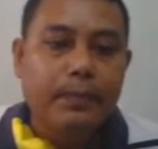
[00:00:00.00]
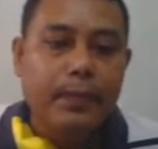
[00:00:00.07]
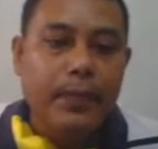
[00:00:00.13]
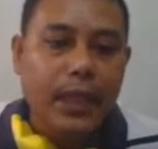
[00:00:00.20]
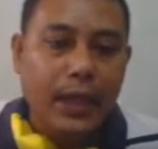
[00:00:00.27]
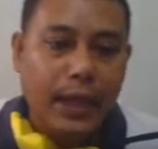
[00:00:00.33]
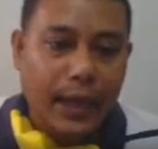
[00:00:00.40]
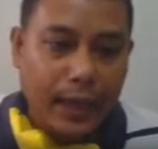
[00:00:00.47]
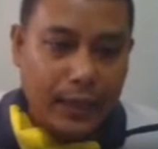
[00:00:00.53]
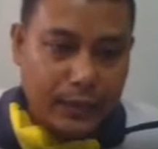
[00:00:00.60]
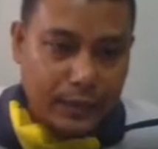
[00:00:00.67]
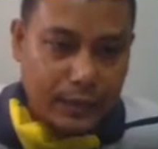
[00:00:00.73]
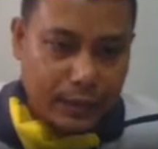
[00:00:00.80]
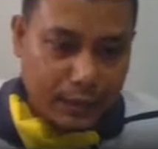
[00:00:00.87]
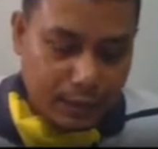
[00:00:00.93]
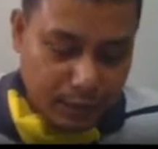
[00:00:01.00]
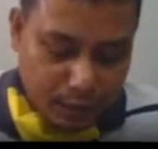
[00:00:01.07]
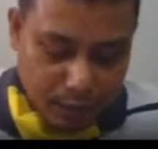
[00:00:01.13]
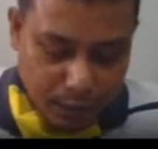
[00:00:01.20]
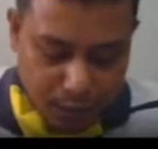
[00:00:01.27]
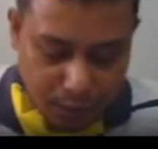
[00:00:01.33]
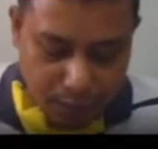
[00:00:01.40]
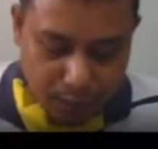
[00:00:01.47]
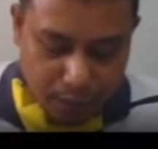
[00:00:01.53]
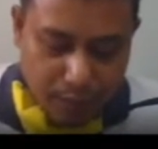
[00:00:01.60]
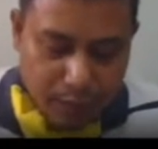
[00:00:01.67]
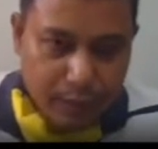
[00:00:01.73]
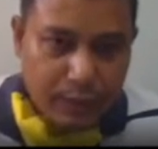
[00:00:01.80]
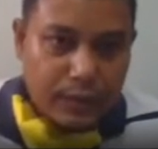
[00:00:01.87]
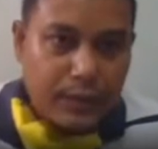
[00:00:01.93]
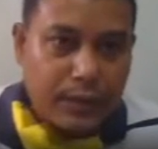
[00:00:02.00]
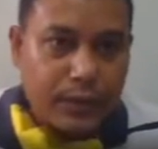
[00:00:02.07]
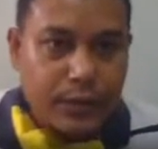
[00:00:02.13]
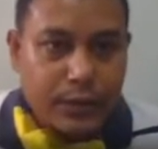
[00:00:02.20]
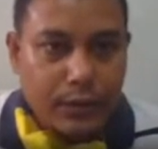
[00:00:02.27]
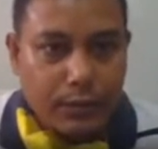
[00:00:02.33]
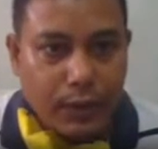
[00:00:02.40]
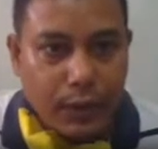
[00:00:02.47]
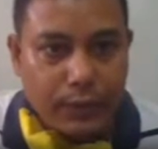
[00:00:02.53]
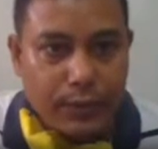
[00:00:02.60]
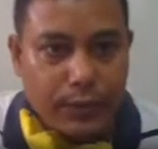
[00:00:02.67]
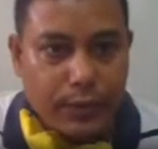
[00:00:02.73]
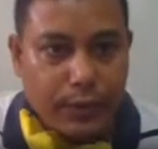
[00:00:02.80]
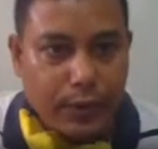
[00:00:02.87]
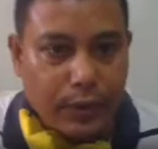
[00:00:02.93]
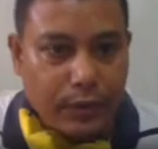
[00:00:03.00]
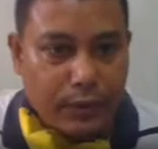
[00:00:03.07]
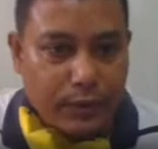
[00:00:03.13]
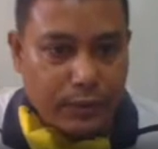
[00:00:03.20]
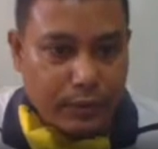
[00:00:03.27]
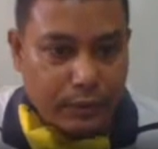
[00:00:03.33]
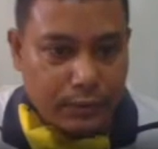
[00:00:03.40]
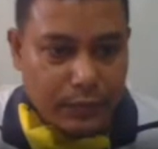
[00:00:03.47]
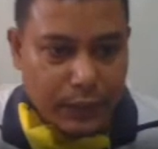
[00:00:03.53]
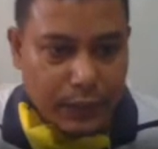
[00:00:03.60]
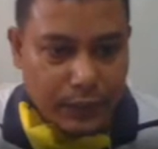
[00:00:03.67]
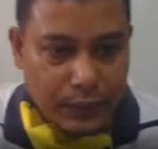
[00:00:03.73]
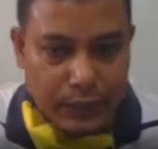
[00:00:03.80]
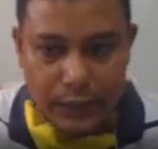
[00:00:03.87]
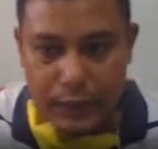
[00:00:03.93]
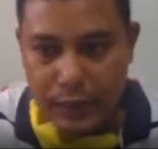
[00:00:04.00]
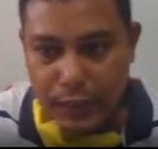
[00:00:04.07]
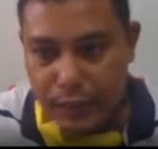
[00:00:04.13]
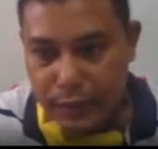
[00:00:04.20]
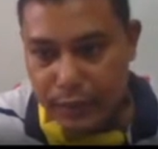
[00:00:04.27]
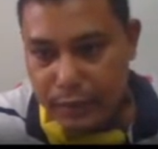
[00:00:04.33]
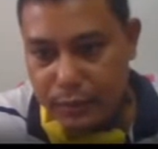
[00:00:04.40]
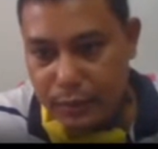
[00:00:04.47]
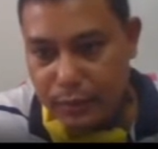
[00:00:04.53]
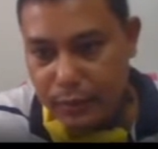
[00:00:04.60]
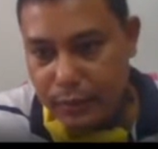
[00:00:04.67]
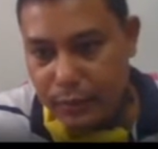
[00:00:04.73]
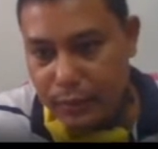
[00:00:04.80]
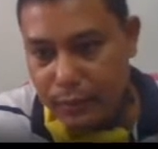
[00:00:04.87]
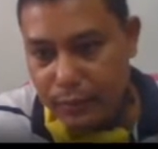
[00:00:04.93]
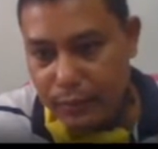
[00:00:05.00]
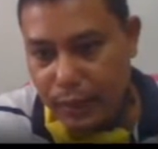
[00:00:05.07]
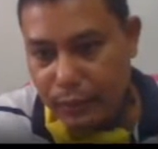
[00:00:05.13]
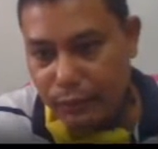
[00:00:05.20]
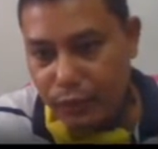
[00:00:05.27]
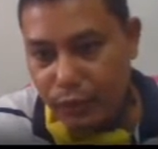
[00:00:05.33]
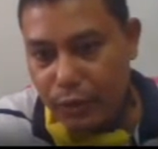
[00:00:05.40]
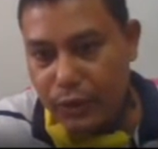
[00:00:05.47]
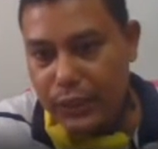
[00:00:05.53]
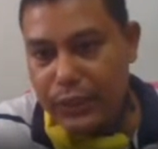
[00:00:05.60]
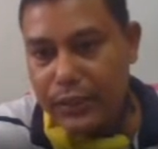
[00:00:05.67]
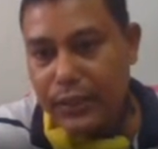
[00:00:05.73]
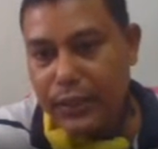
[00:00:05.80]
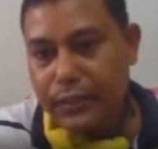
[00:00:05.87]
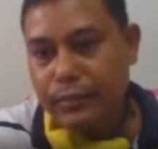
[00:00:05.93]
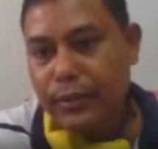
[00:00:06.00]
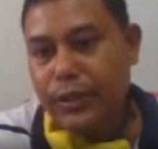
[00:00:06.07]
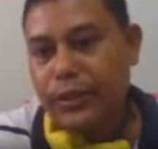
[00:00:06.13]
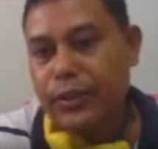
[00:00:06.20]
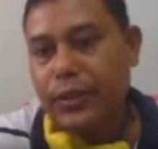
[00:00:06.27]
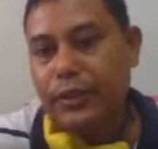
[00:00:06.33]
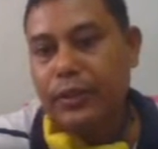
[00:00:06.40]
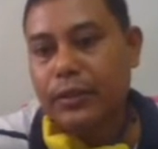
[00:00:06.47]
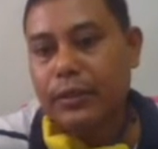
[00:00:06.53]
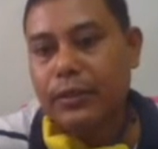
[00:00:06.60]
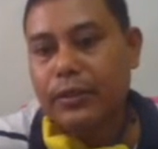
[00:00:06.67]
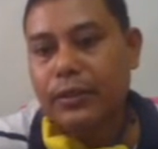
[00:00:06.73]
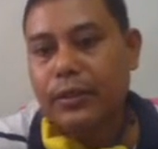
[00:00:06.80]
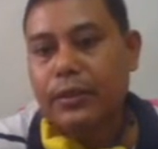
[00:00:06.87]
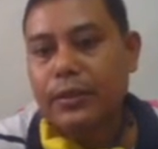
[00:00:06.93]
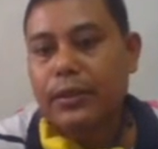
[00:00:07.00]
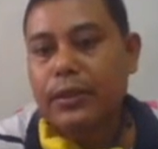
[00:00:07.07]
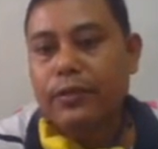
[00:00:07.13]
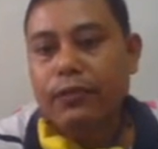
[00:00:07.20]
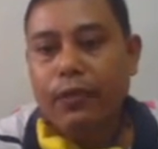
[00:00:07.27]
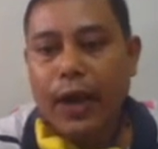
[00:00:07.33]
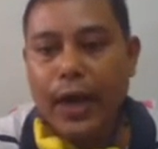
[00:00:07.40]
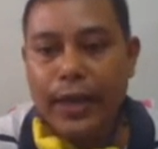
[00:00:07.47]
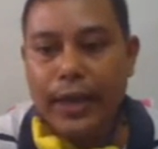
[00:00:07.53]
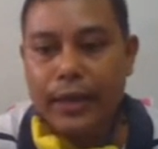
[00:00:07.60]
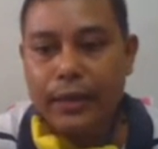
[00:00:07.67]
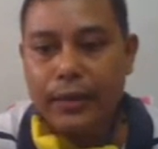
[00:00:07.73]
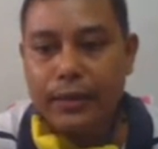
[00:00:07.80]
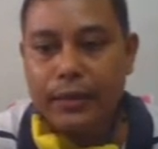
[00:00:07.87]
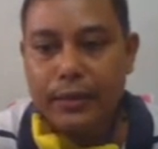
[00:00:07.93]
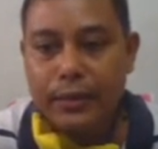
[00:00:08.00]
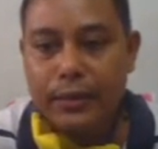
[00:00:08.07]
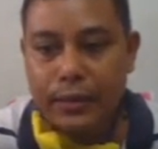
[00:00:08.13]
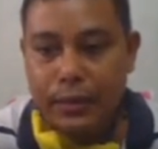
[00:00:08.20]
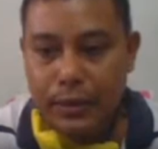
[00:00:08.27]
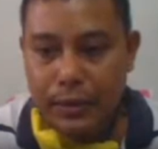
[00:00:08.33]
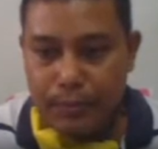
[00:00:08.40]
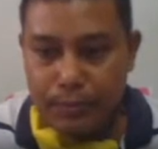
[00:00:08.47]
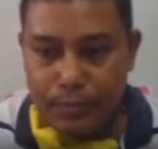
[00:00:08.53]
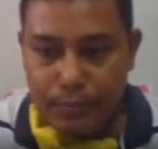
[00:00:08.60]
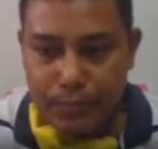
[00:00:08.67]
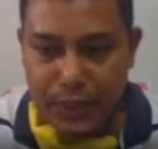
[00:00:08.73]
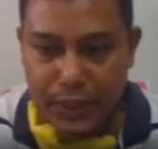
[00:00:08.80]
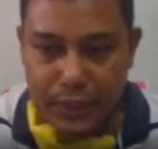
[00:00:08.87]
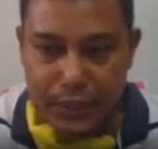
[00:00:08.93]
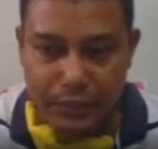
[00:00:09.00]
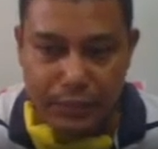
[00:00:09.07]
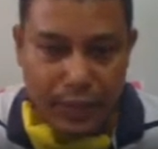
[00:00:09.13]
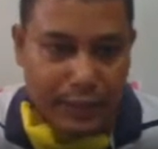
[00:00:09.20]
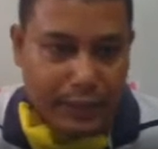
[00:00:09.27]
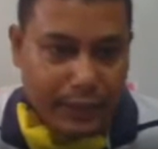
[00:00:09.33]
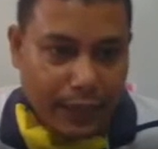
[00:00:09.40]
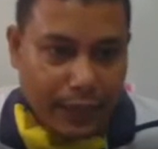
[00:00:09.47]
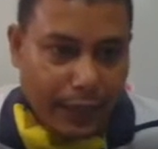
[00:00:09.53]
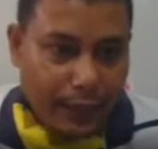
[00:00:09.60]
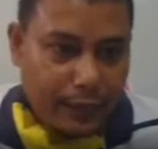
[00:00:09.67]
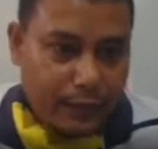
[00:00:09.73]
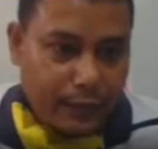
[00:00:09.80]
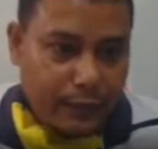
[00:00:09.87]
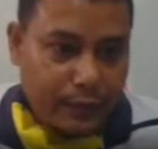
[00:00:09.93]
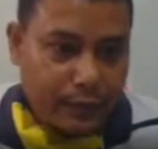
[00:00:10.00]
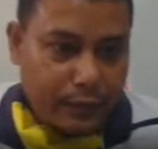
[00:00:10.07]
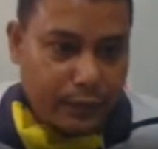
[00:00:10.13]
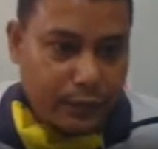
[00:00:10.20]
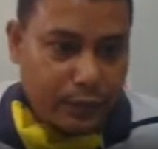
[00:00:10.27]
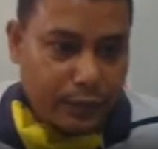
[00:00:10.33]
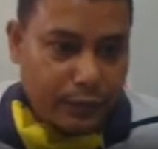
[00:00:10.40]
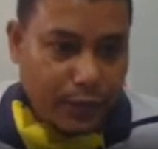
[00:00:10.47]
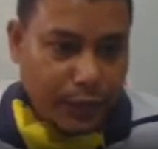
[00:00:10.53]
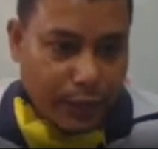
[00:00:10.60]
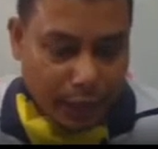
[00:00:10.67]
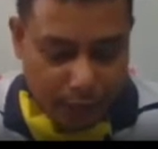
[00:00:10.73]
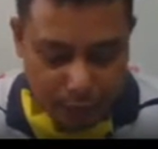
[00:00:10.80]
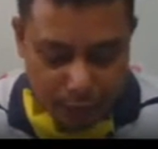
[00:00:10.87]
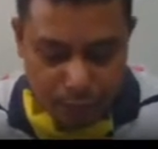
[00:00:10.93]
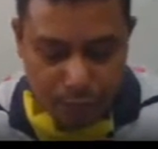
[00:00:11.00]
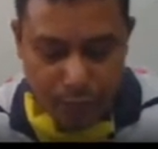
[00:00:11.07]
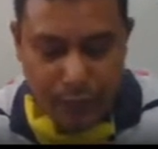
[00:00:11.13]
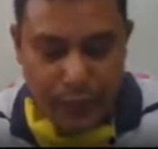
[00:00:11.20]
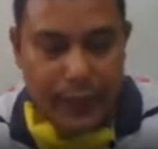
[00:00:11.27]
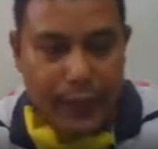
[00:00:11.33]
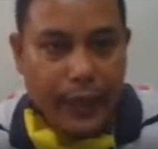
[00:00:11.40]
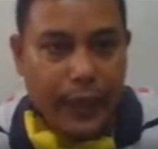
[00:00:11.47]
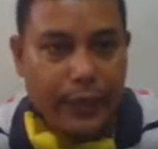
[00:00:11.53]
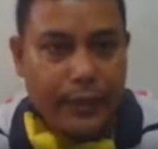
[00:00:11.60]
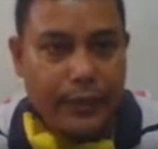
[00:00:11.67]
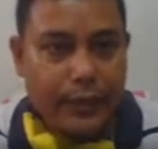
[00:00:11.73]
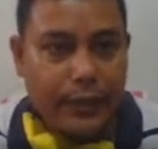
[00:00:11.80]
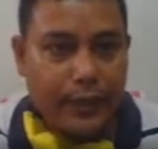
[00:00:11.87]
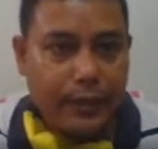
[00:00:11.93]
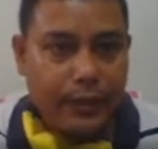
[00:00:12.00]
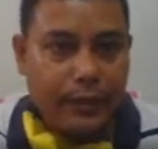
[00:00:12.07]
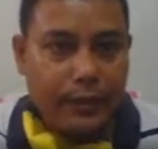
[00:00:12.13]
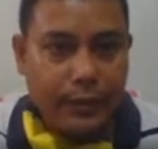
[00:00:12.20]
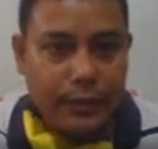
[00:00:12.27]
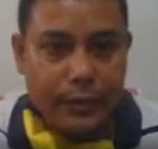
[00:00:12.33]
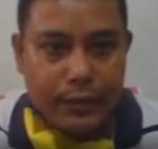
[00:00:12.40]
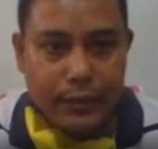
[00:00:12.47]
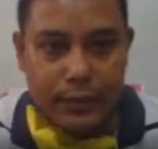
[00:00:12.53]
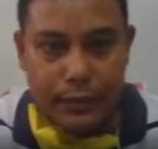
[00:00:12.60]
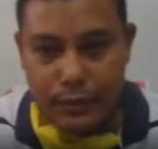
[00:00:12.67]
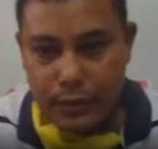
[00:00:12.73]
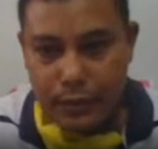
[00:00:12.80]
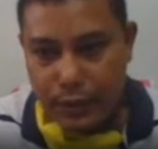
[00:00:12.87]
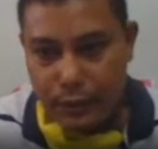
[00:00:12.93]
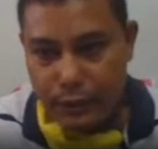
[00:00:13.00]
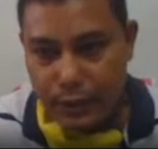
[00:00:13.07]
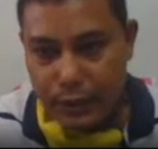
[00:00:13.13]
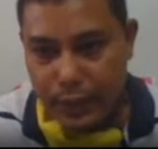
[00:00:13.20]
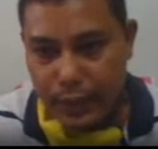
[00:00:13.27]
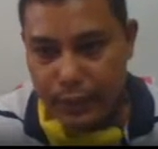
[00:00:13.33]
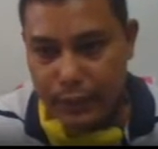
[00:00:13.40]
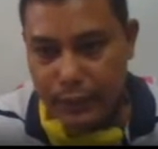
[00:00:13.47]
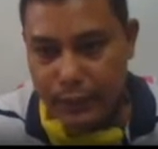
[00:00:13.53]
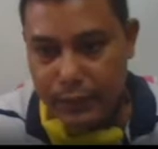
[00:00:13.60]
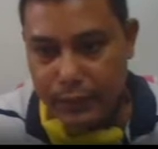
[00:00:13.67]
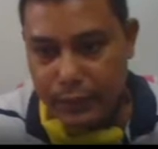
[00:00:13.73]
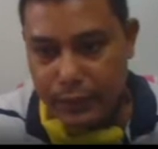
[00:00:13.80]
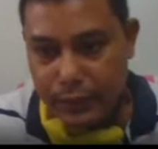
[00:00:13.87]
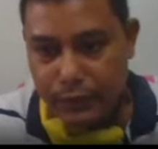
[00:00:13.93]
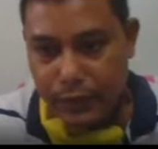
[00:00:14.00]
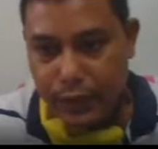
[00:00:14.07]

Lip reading: And here, so what we got, we can see like this. We have got this expression. Phi N, P divides N. So if I add one N here, so I will get this one.